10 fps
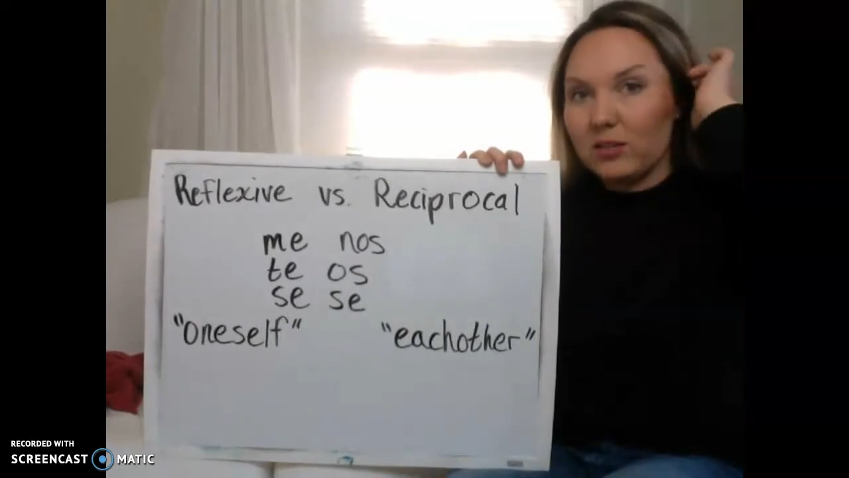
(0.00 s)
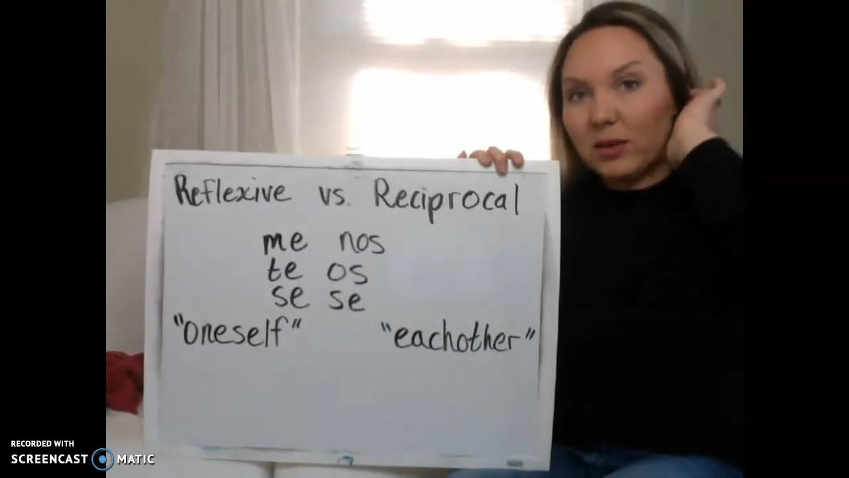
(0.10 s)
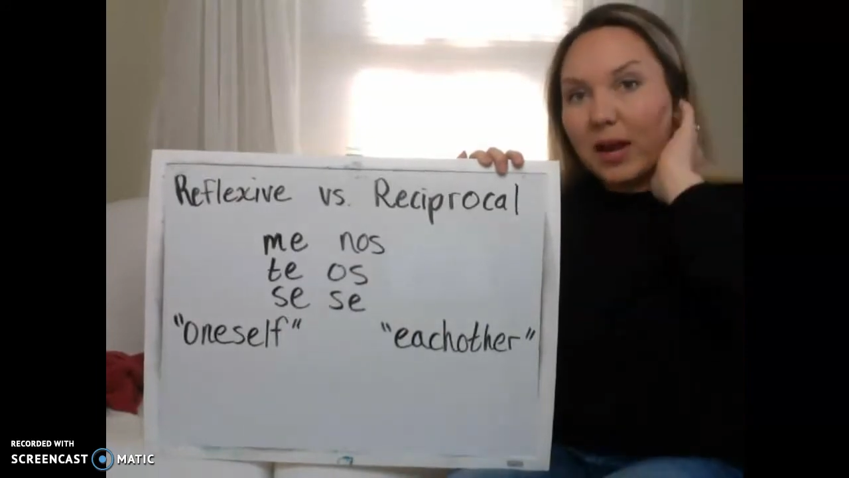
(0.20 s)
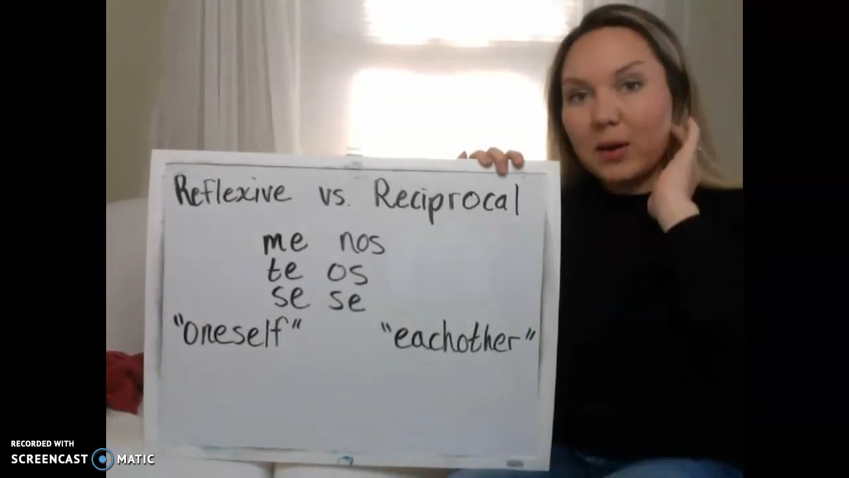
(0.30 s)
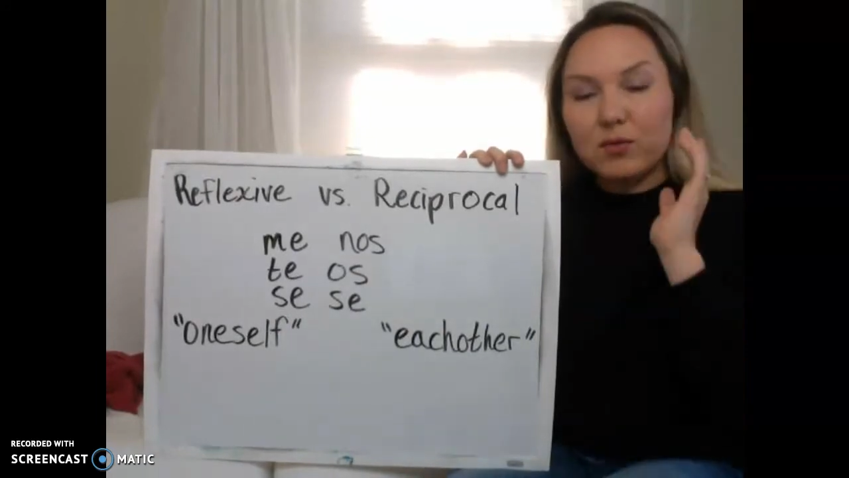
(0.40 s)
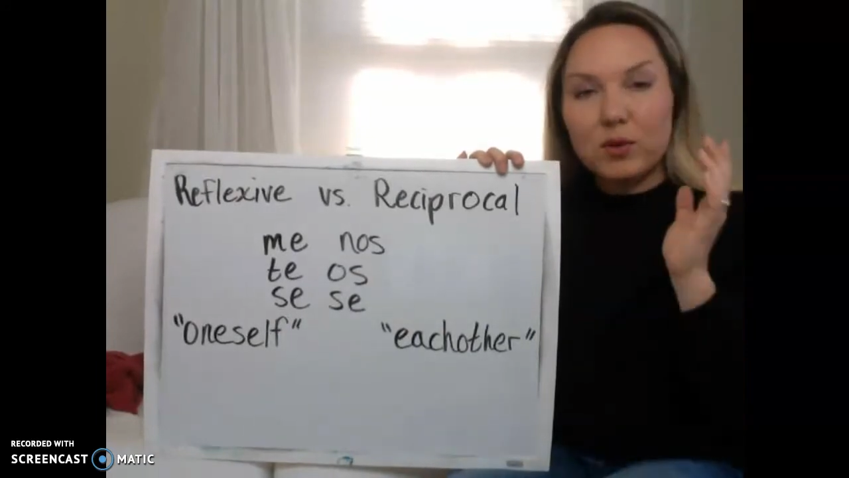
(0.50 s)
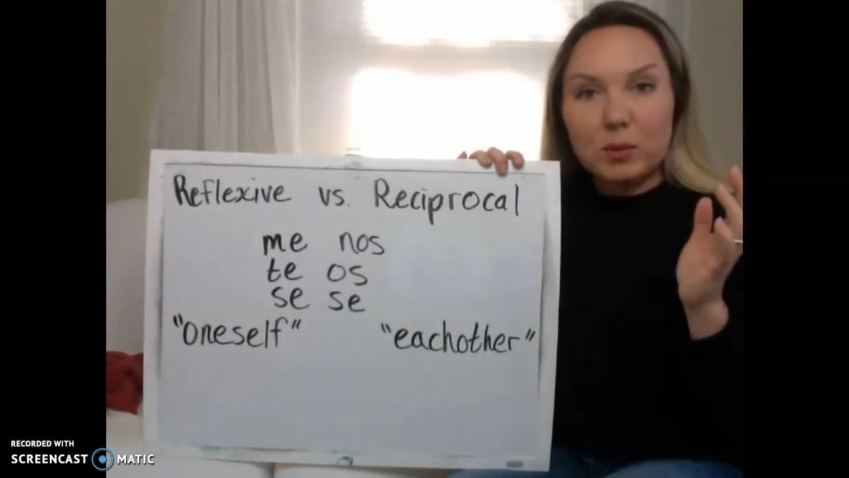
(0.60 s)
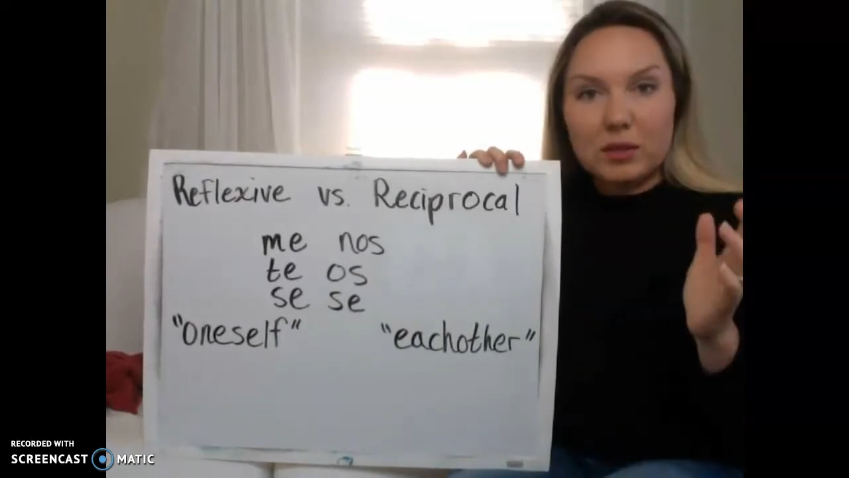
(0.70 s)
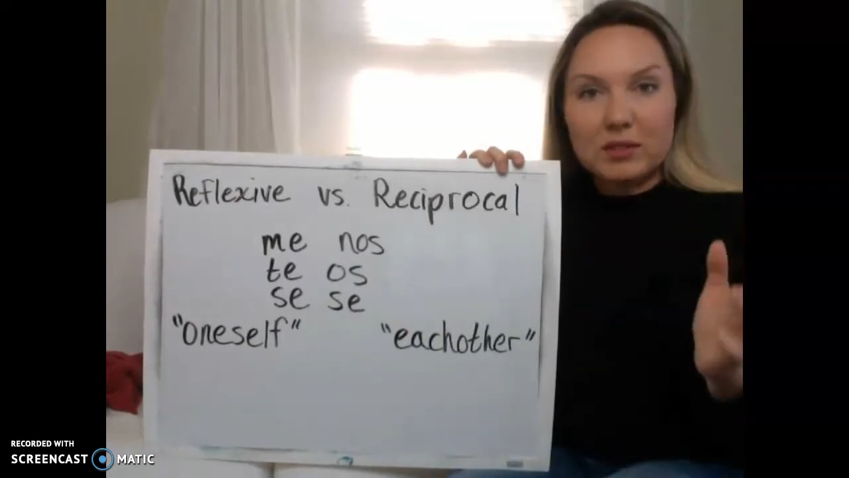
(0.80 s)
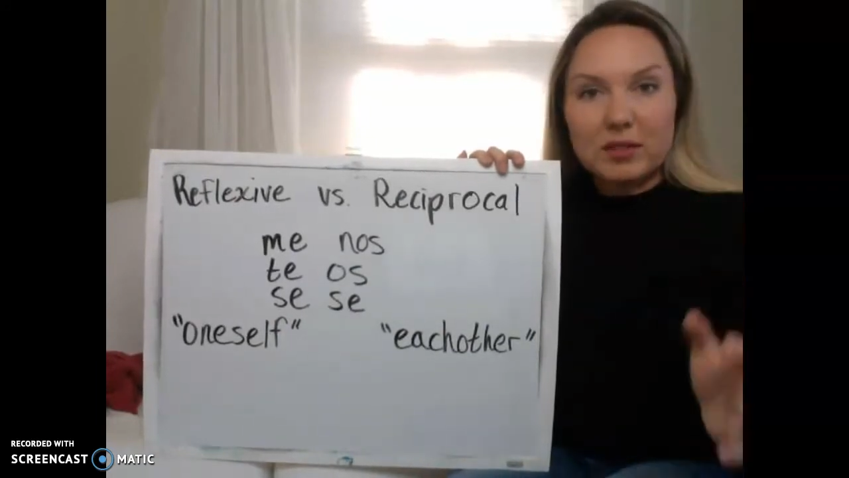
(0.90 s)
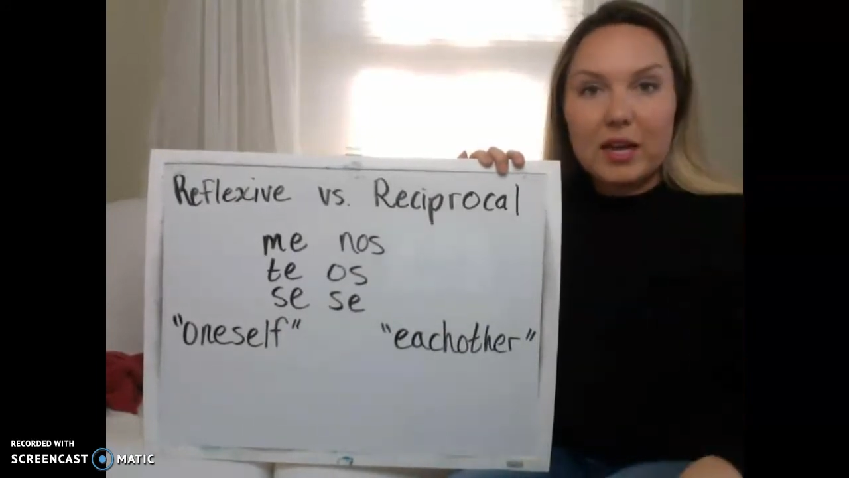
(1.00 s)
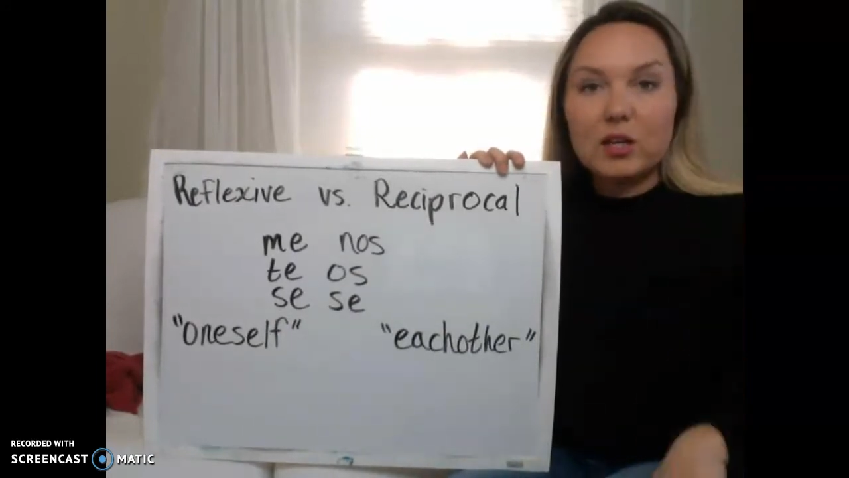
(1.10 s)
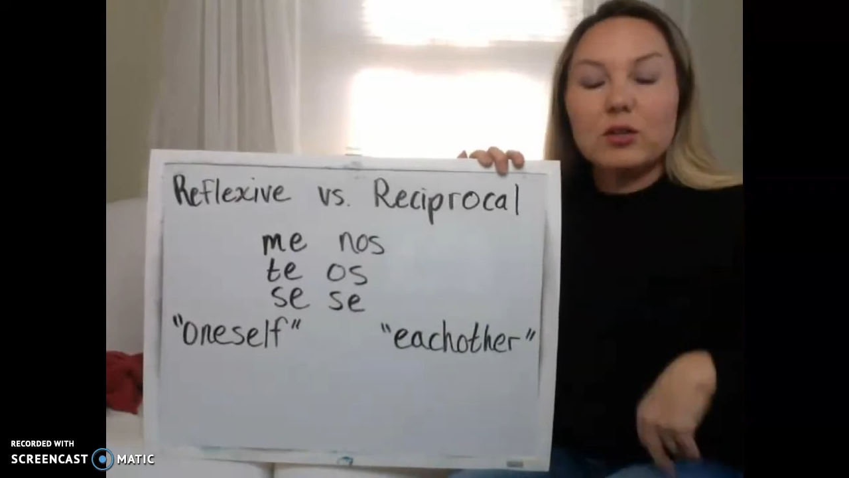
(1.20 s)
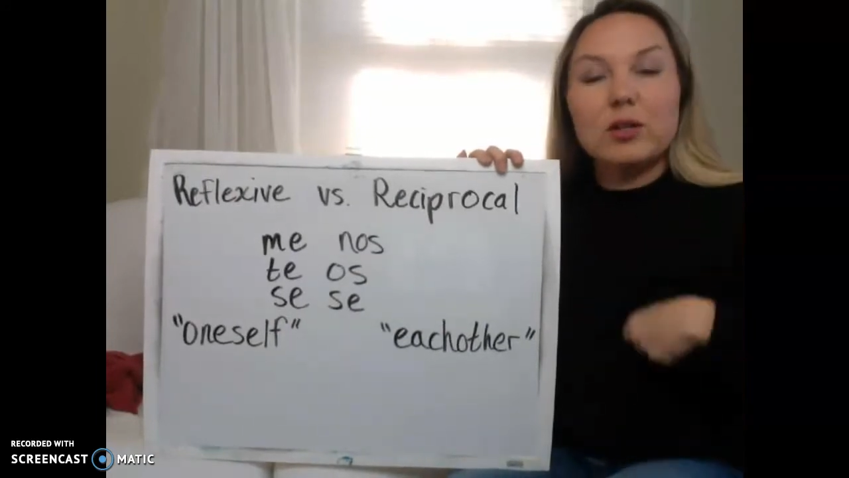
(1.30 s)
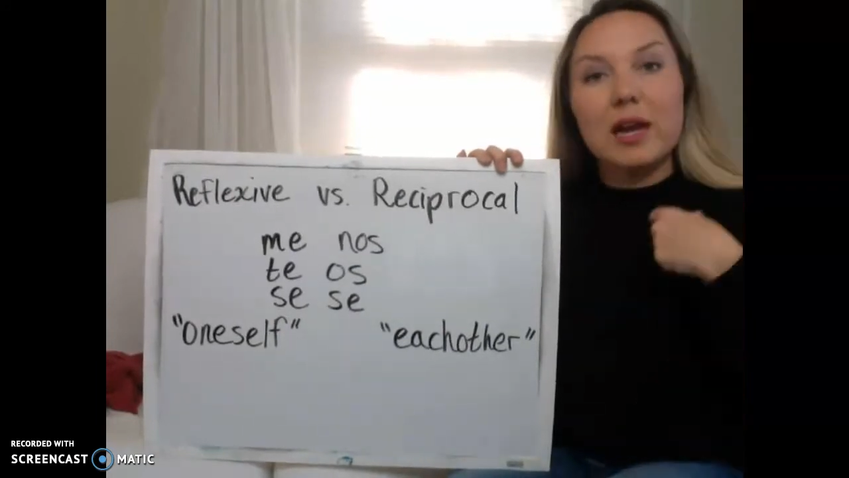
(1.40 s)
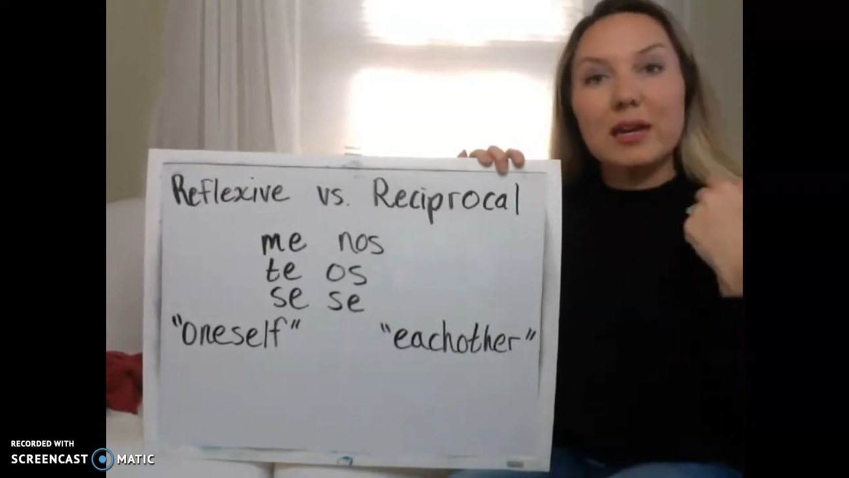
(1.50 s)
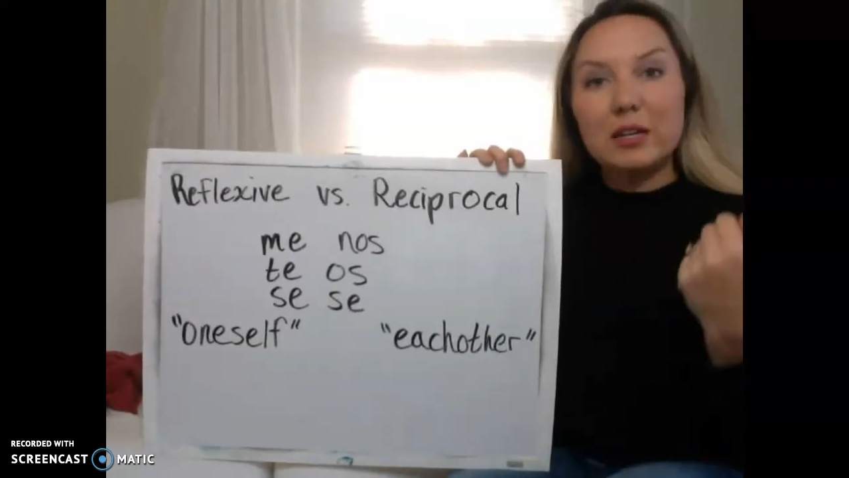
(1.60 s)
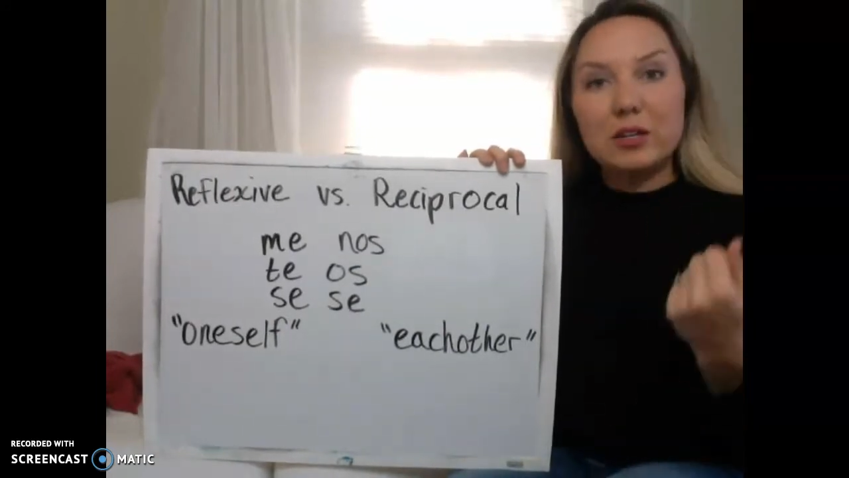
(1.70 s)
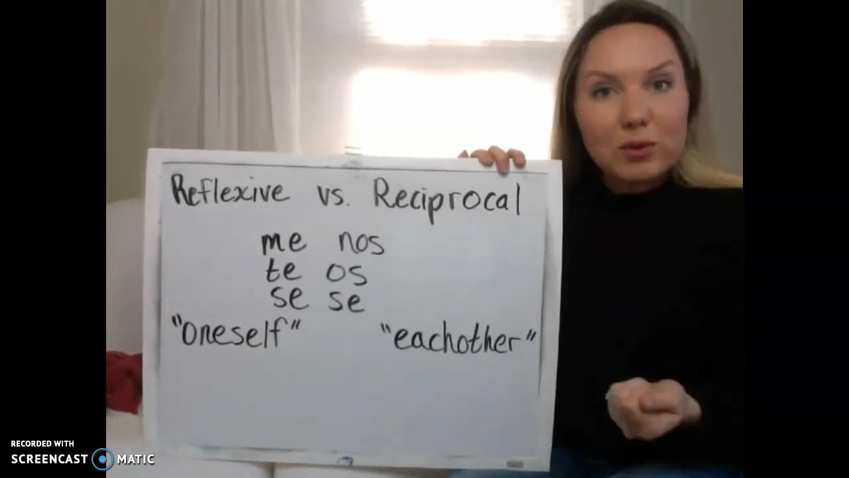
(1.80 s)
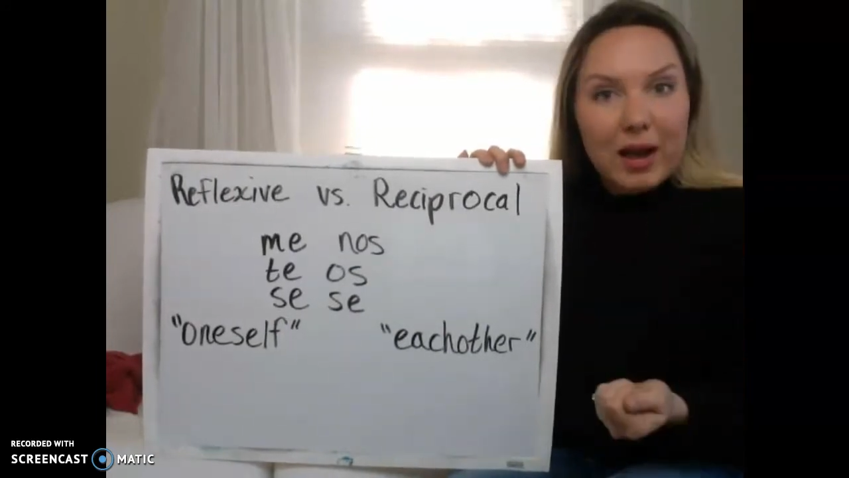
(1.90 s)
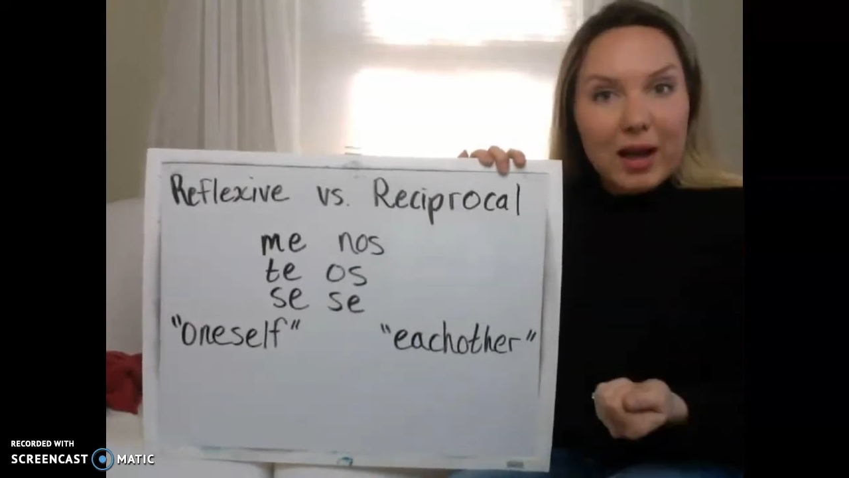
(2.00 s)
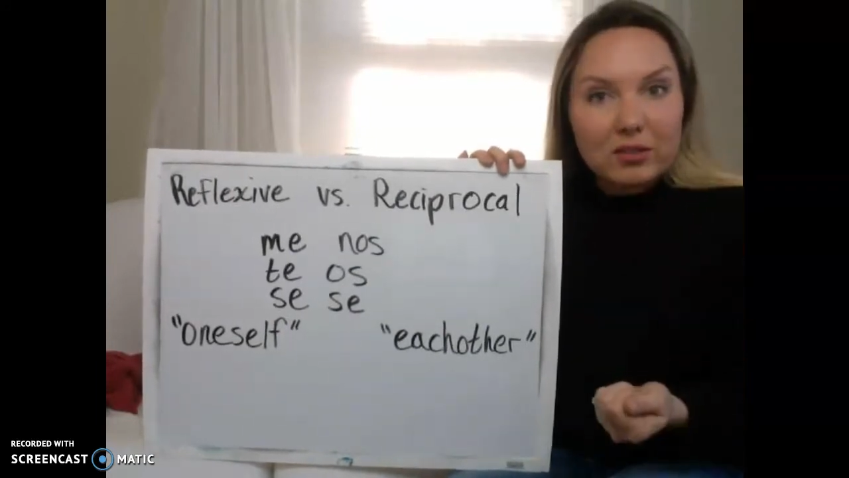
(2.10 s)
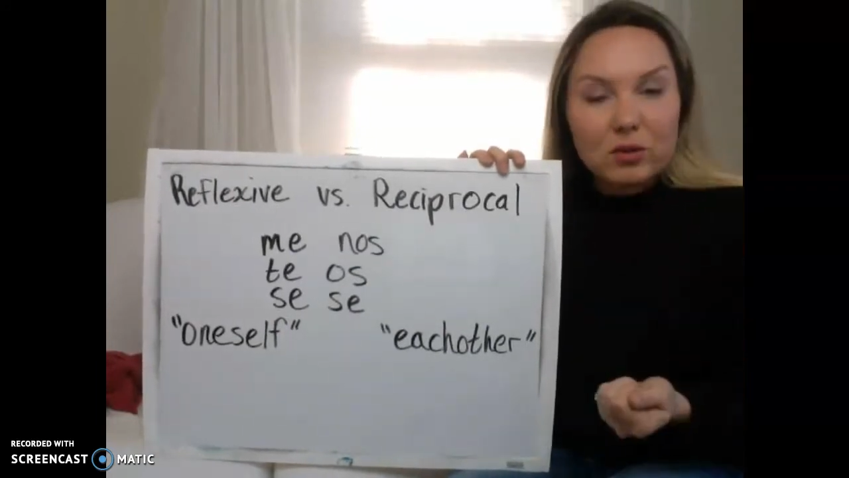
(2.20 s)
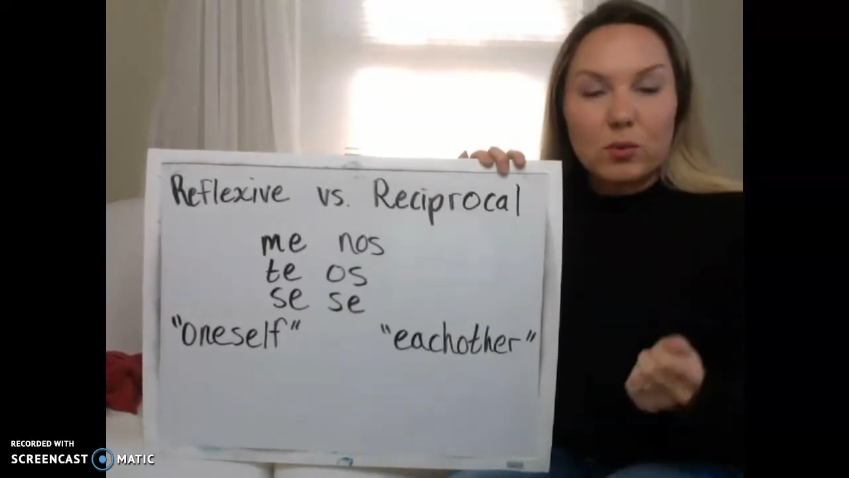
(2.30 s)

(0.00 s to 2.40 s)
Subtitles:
So now if you want to say you're getting dressed